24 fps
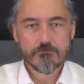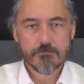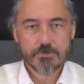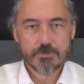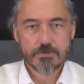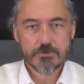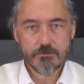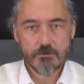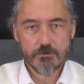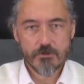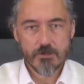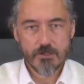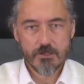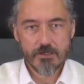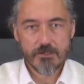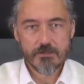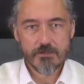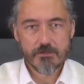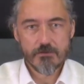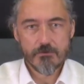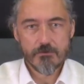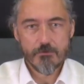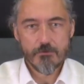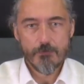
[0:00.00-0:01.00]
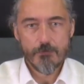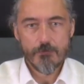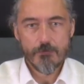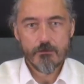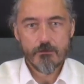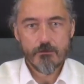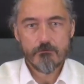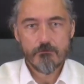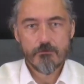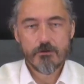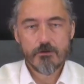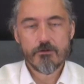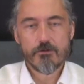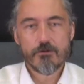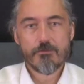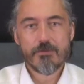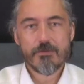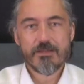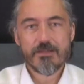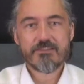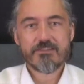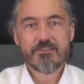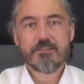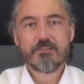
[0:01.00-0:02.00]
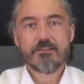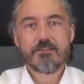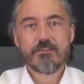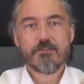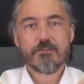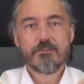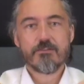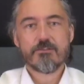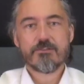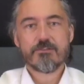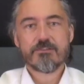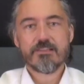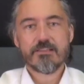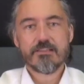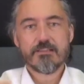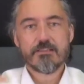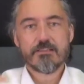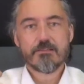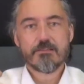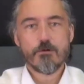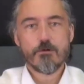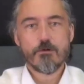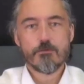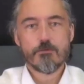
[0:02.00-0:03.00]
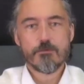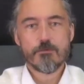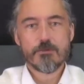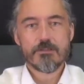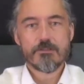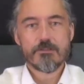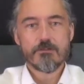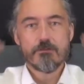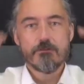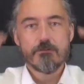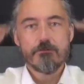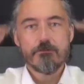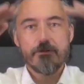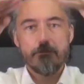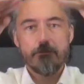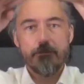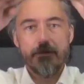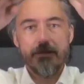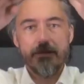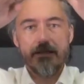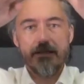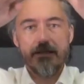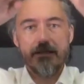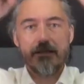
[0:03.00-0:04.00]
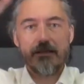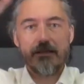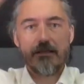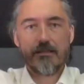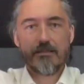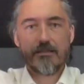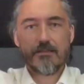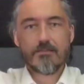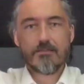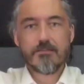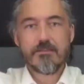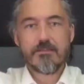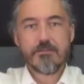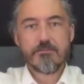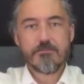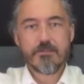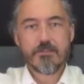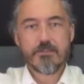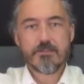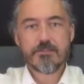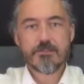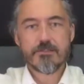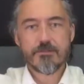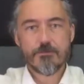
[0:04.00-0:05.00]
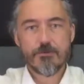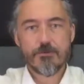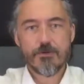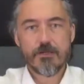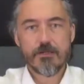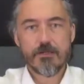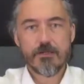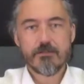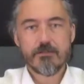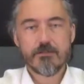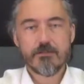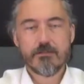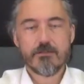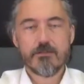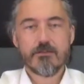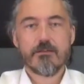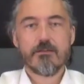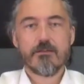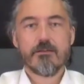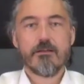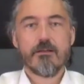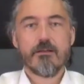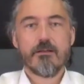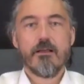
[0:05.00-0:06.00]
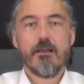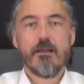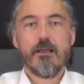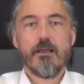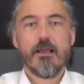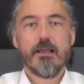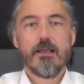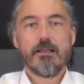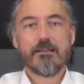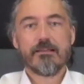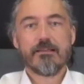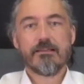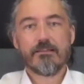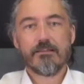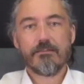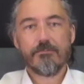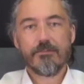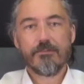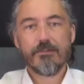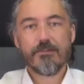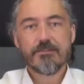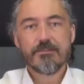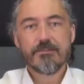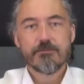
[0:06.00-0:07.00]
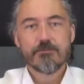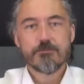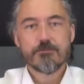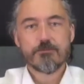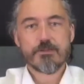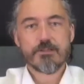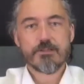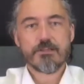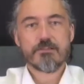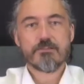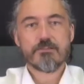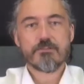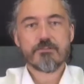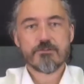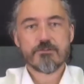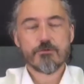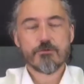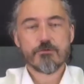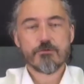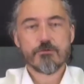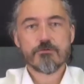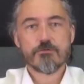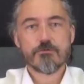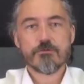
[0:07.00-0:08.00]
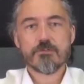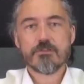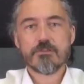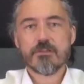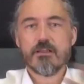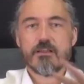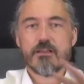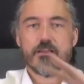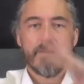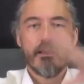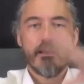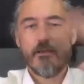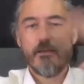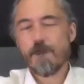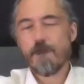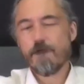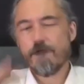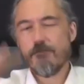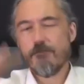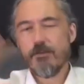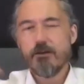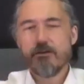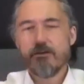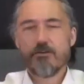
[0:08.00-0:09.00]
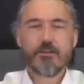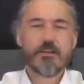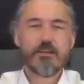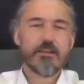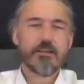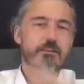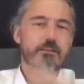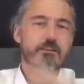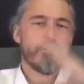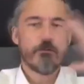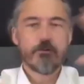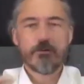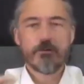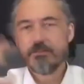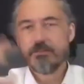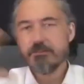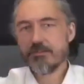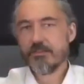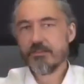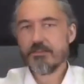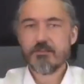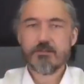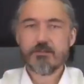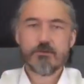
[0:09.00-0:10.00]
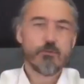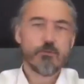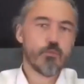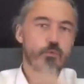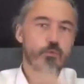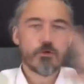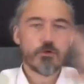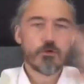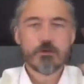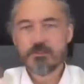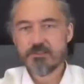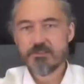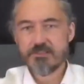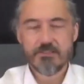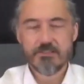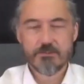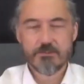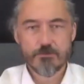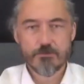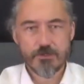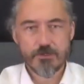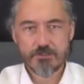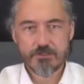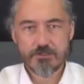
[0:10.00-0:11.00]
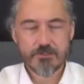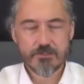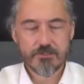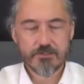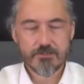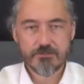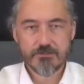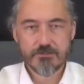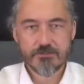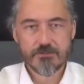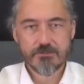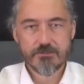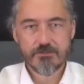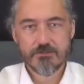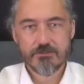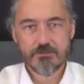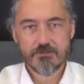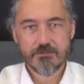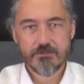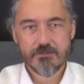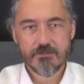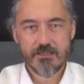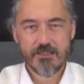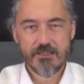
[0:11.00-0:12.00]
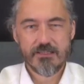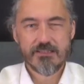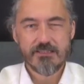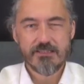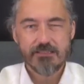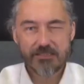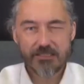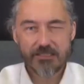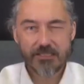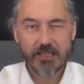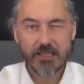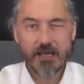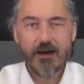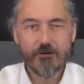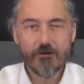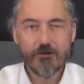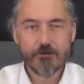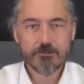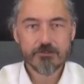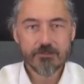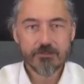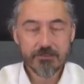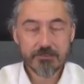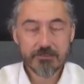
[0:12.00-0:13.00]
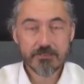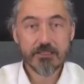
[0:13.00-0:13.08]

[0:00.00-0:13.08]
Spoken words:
strongly. When you imagine you sit at home and you have a big TV screen, and the TV screen shows a very noisy war situation, and it's loud.